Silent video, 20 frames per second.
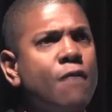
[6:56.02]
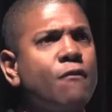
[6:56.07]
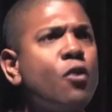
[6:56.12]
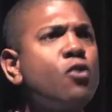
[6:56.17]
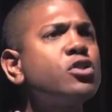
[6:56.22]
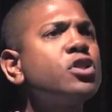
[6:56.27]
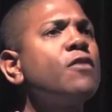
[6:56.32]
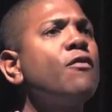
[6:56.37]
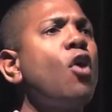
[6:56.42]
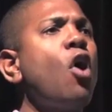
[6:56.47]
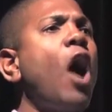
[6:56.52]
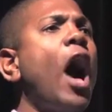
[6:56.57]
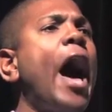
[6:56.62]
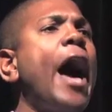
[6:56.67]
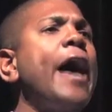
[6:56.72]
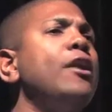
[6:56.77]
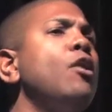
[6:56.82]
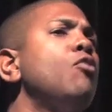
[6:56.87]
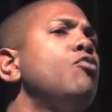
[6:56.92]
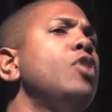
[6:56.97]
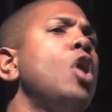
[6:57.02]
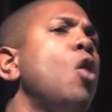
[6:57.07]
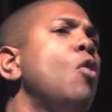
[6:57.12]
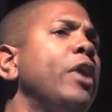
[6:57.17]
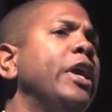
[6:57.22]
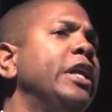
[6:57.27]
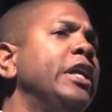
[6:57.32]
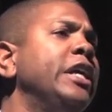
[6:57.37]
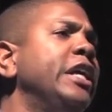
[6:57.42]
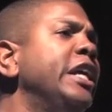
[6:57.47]
First of all, I don't know
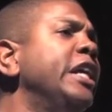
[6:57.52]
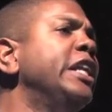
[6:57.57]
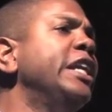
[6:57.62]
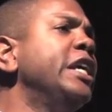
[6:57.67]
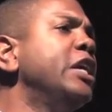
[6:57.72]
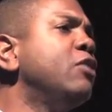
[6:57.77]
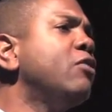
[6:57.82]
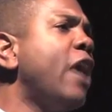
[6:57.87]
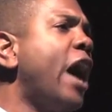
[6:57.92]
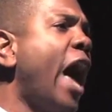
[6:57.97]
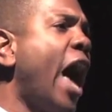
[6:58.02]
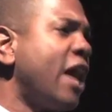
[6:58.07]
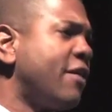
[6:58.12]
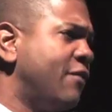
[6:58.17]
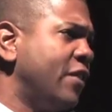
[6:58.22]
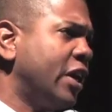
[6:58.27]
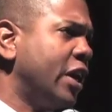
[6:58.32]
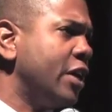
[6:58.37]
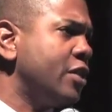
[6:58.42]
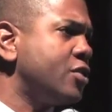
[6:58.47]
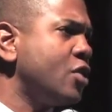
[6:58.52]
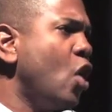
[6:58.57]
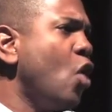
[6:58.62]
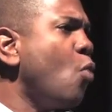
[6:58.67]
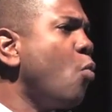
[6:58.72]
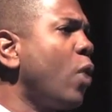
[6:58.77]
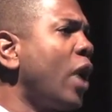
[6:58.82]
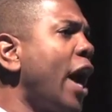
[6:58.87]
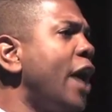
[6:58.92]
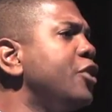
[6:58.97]
any illegal advocates.
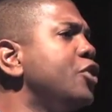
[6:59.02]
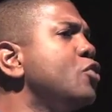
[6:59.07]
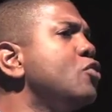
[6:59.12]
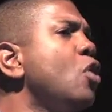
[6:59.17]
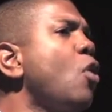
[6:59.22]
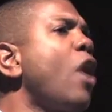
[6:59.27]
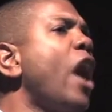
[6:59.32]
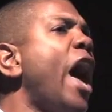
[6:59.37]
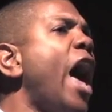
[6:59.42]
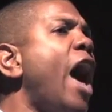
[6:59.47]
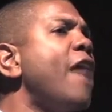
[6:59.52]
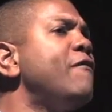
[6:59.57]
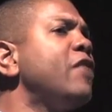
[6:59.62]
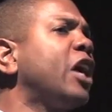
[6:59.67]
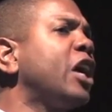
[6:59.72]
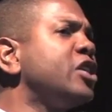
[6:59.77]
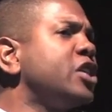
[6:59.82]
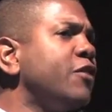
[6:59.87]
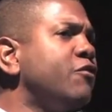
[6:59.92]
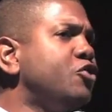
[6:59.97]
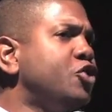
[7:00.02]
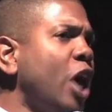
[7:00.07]
What I do know are advocates of